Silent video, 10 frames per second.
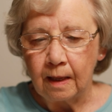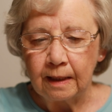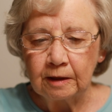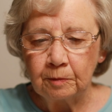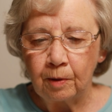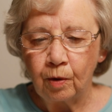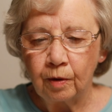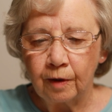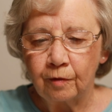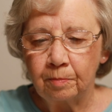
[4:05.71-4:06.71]
It
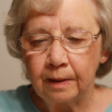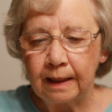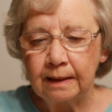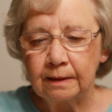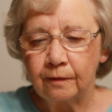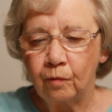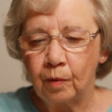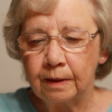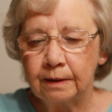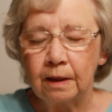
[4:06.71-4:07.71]
spoke of a place of
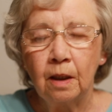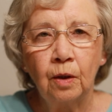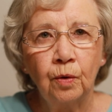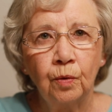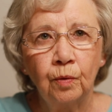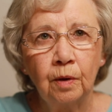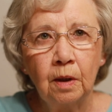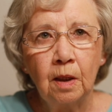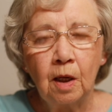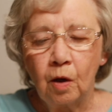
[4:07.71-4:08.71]
one's own
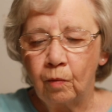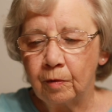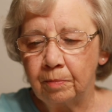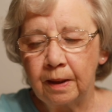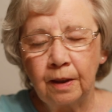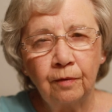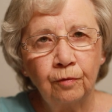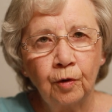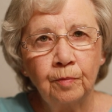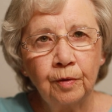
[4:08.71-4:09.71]
with plenty of
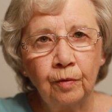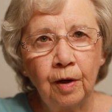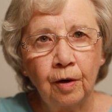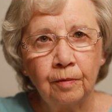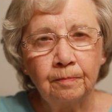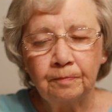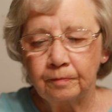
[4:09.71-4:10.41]
room to grow.